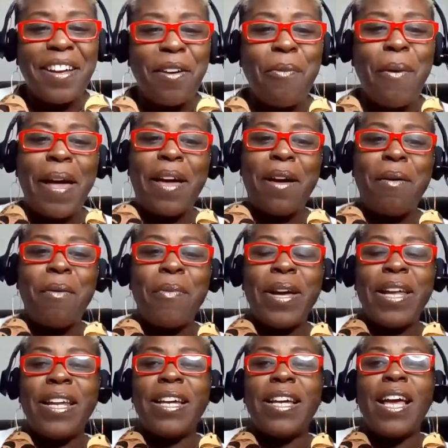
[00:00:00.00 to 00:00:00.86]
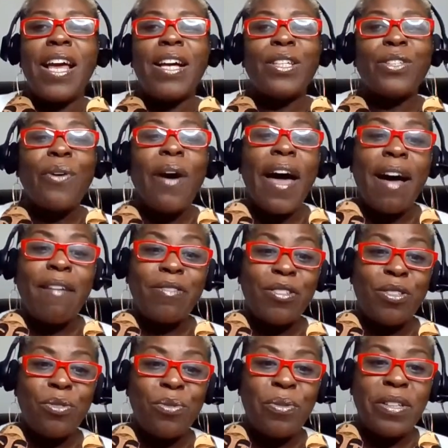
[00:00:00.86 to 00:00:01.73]
Wake Up Winning. So I have
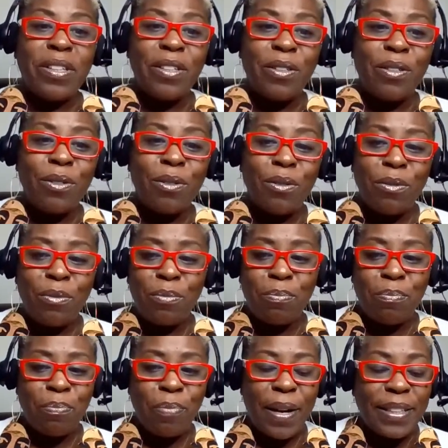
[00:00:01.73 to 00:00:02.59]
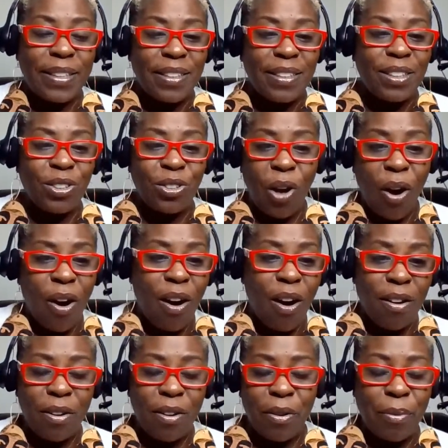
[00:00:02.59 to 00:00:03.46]
to do a little presence
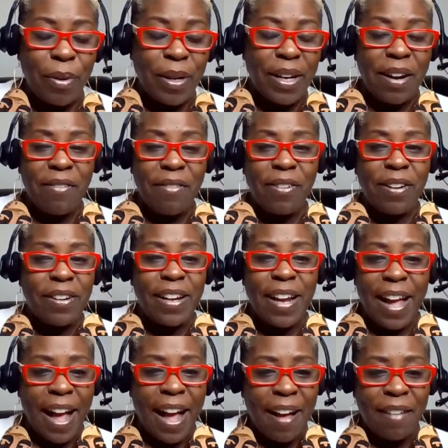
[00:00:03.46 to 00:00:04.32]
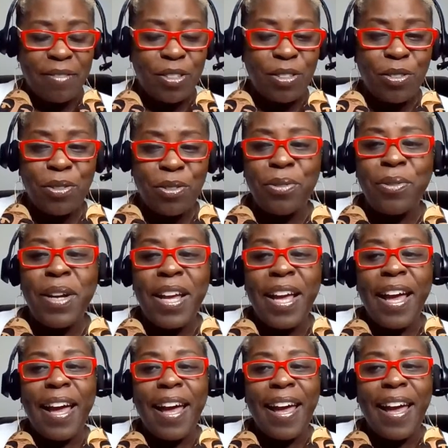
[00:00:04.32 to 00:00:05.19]
talk or whatever that I have to do,
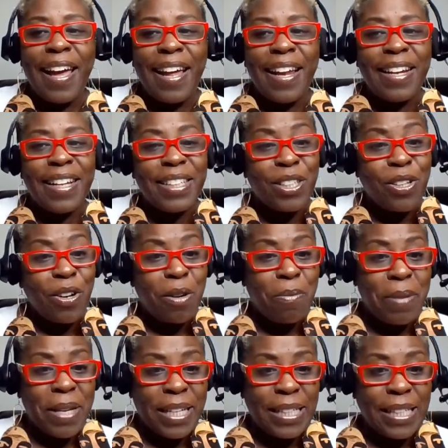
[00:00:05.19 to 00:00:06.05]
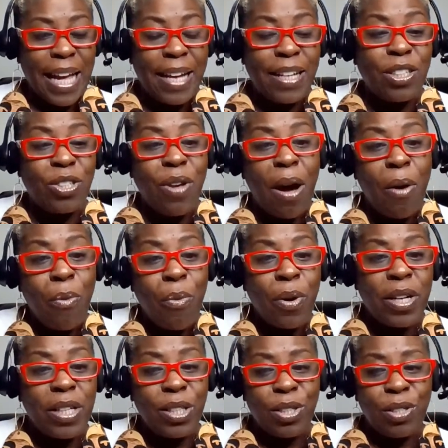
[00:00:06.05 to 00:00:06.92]
and it's going to be exciting. So I
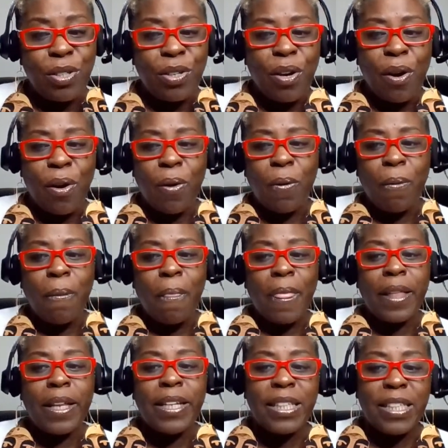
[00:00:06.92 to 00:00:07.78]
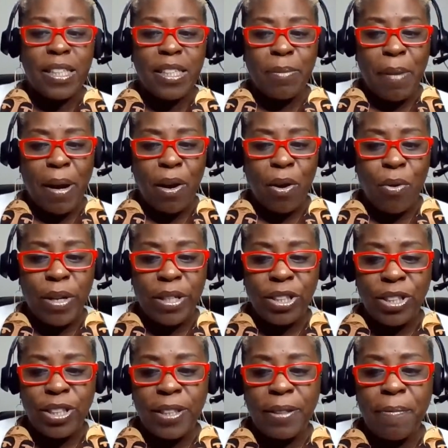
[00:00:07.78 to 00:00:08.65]
wanted to know, and this is my
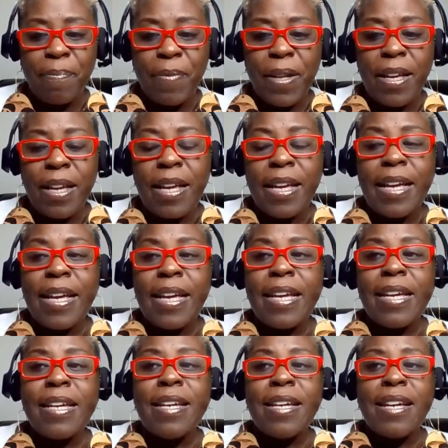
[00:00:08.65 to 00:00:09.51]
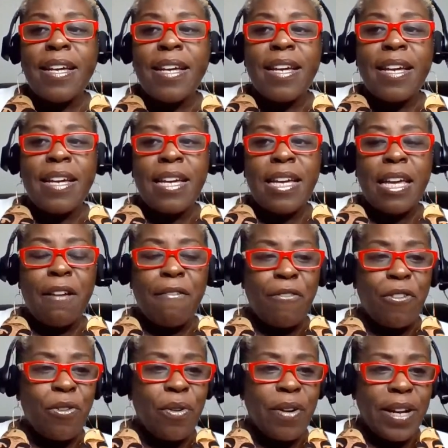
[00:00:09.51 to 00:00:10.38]
question:
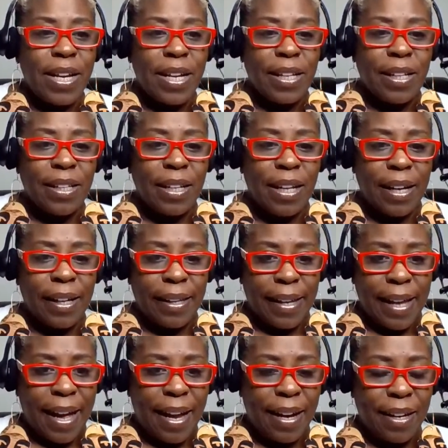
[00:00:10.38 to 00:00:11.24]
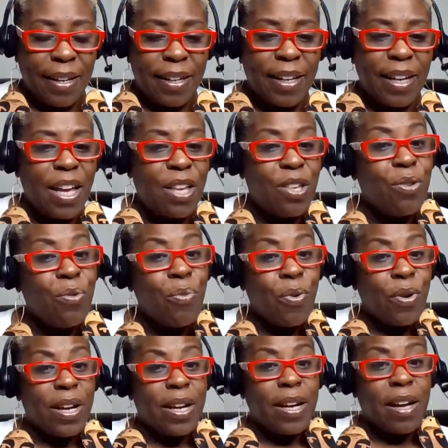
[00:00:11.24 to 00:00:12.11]
if you're in Atlanta and you
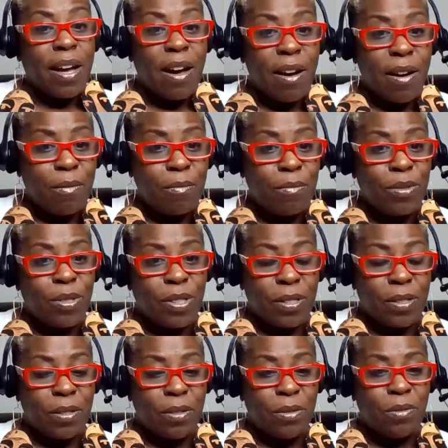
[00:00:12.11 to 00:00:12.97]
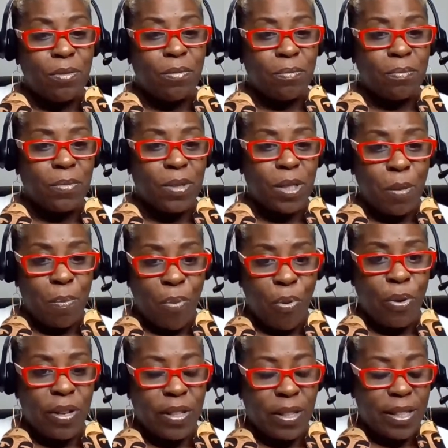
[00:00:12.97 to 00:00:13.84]
want to come to
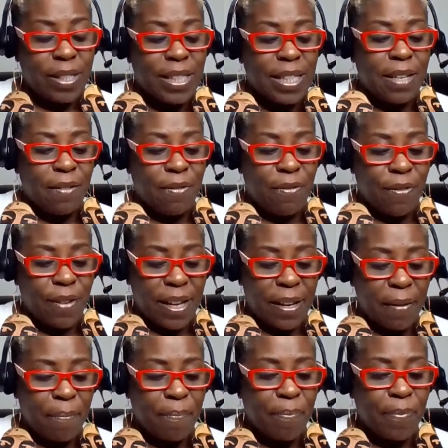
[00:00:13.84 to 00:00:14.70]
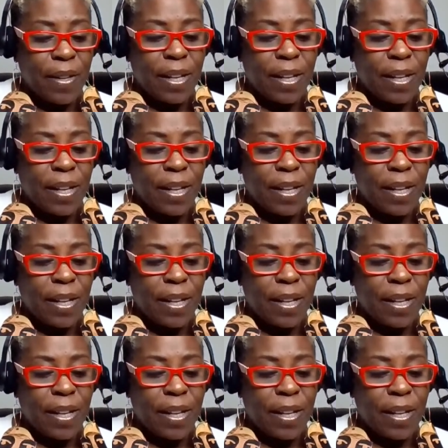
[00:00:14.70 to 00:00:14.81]
support this event,